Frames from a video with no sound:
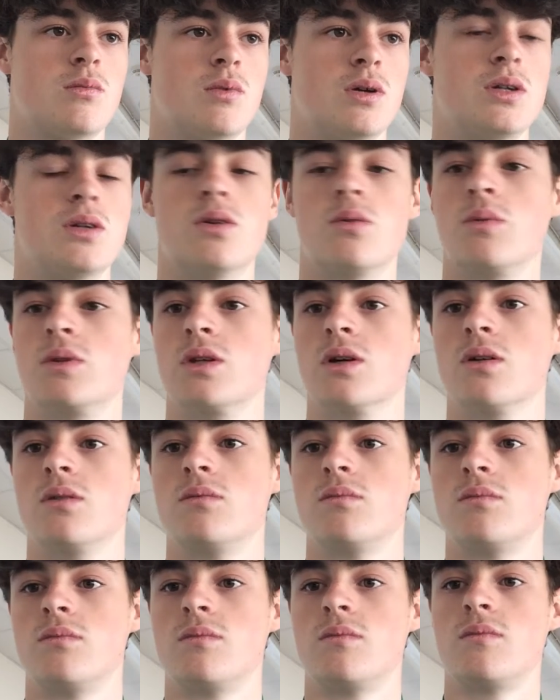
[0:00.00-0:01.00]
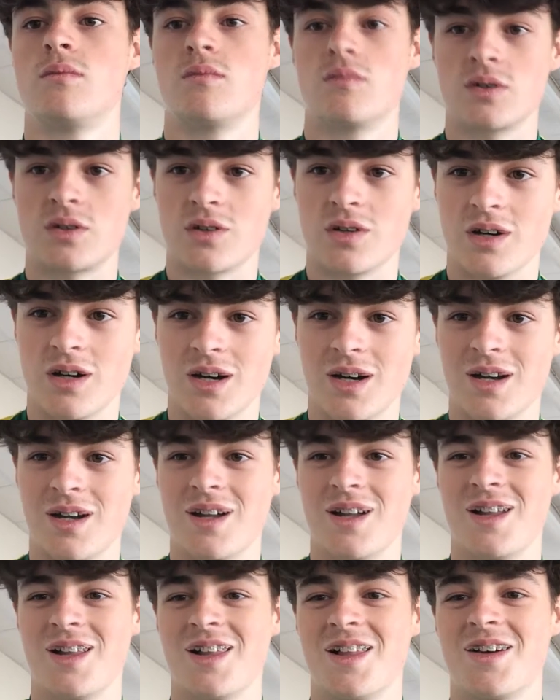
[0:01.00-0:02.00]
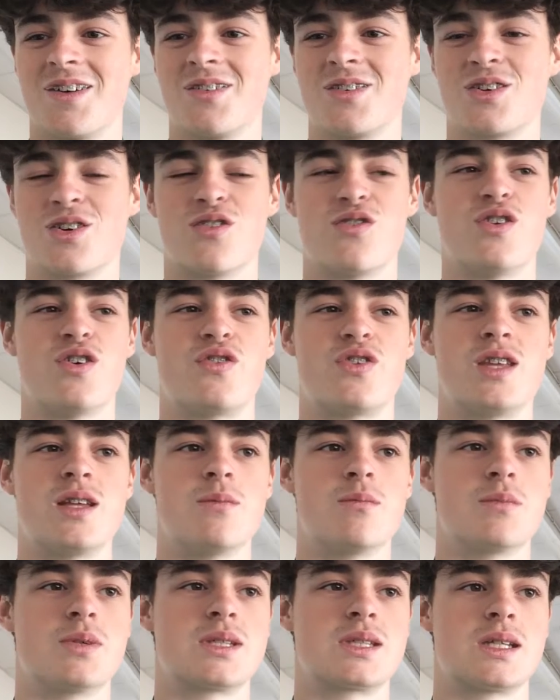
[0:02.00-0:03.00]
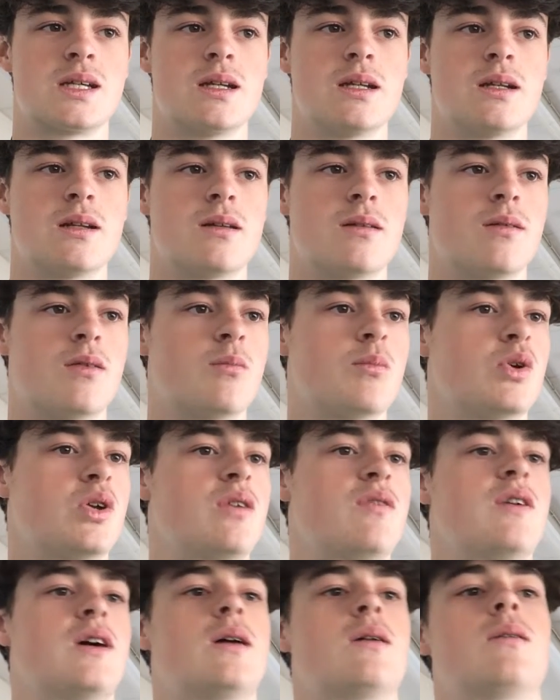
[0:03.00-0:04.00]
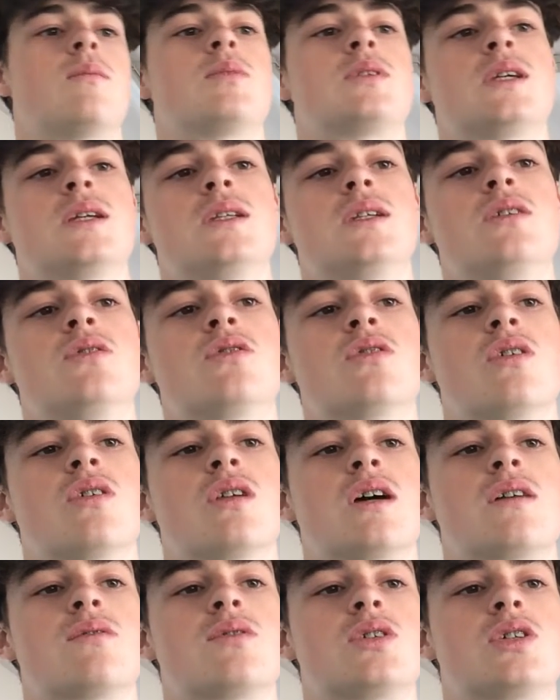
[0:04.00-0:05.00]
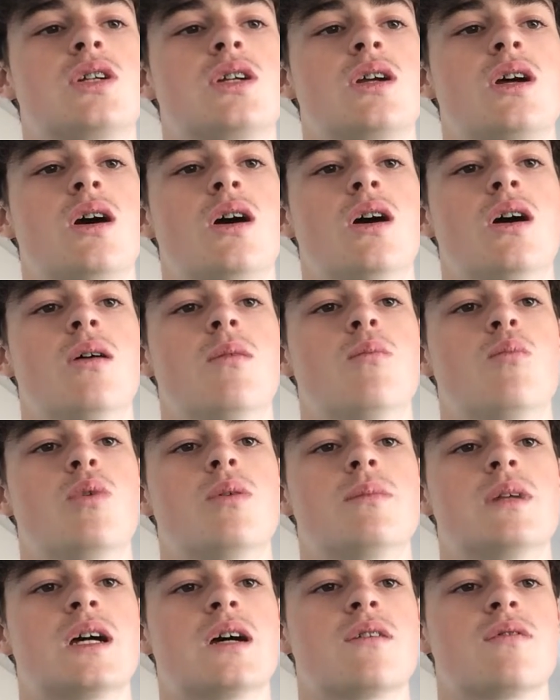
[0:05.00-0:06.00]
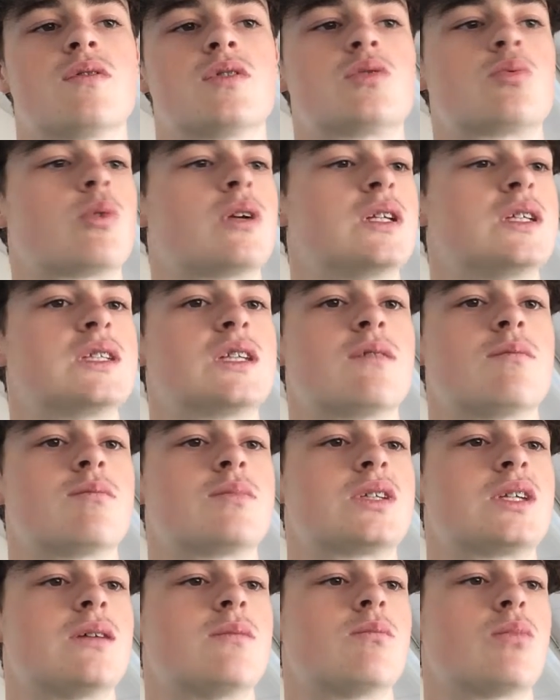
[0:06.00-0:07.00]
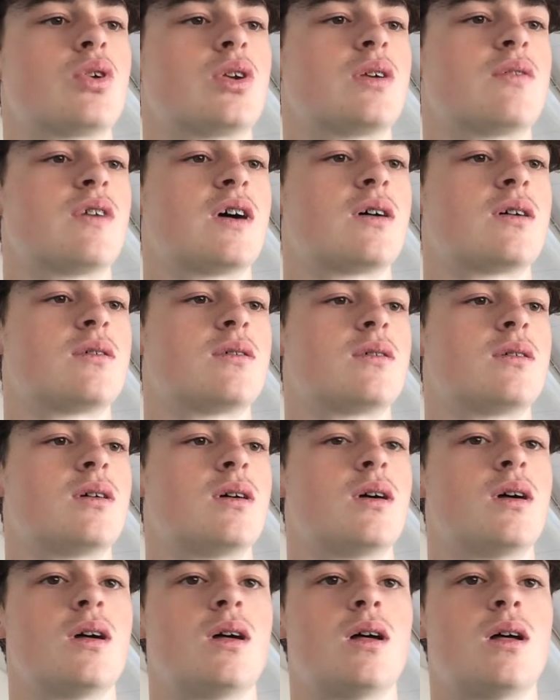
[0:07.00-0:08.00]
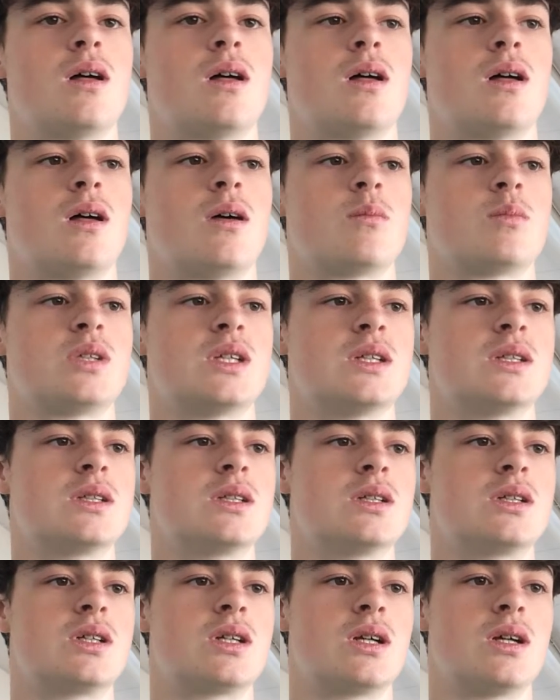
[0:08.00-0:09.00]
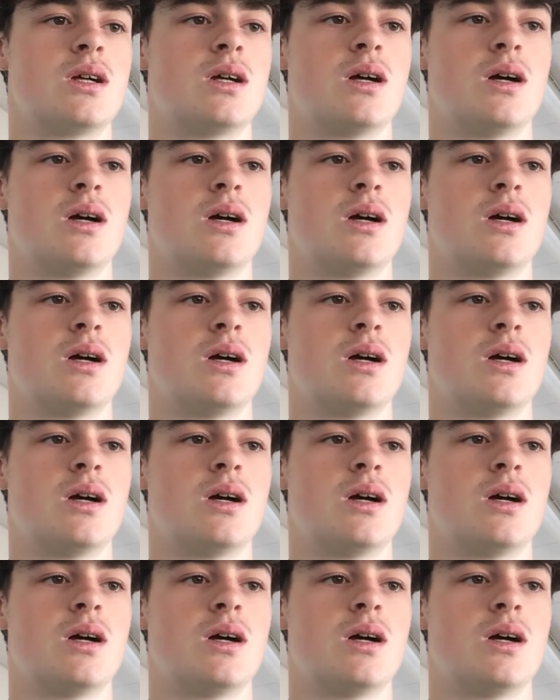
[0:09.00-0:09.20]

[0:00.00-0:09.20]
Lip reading: Wait, no, we don't. We got 15% body fat percentage on average. Women have 27% body fat percentage.